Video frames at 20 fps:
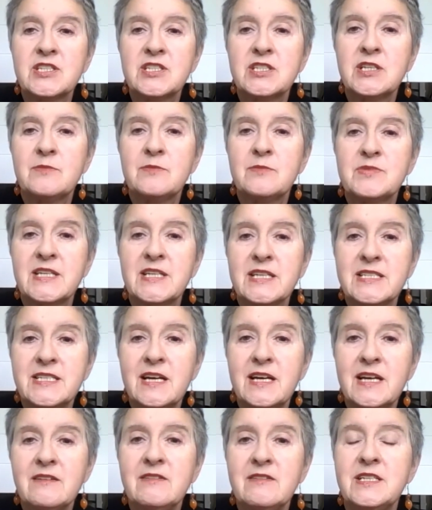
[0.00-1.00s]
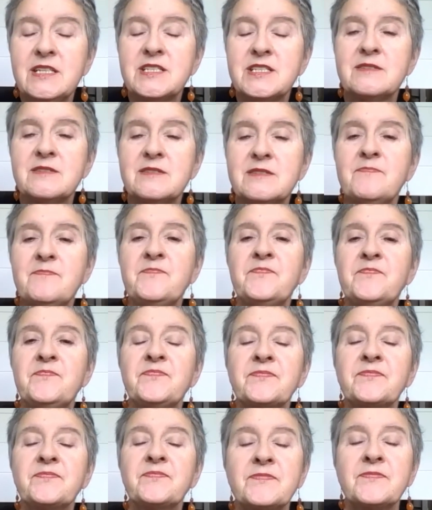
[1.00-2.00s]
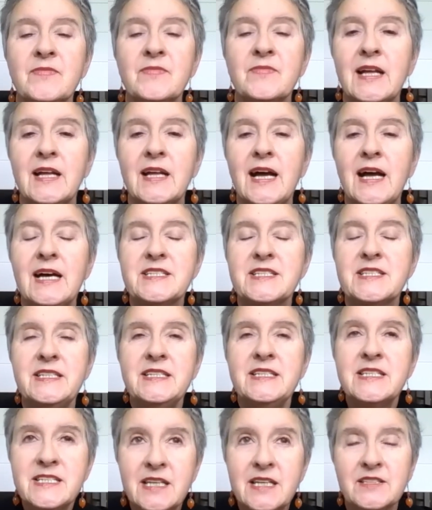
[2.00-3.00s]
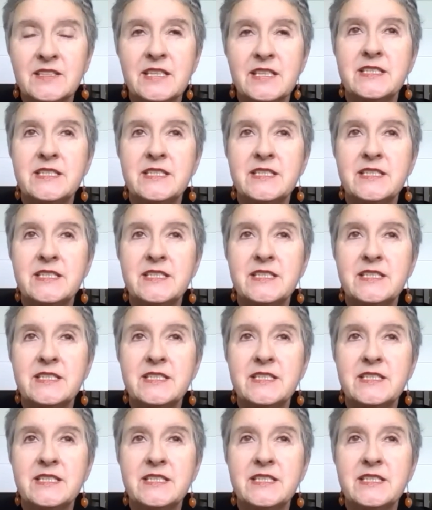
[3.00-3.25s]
the term sectarianism as an insult.